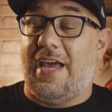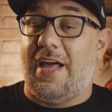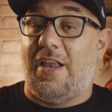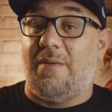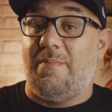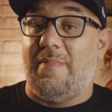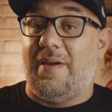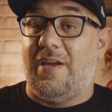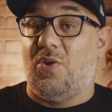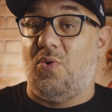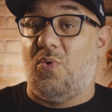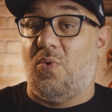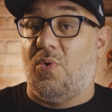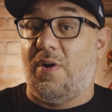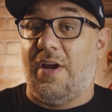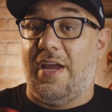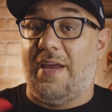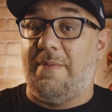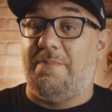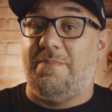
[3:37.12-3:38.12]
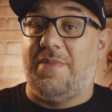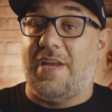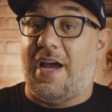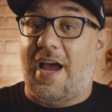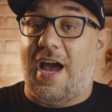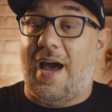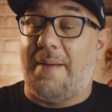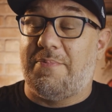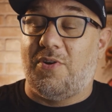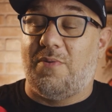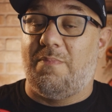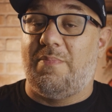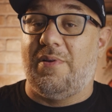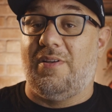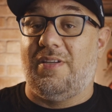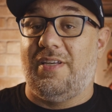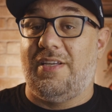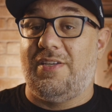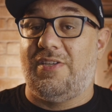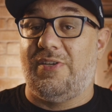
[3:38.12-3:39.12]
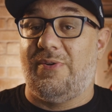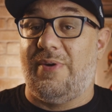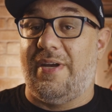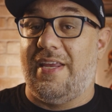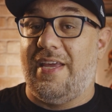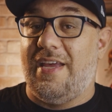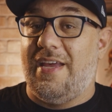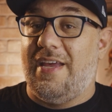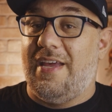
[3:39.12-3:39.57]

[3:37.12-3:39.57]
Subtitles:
element or a diopter built into it.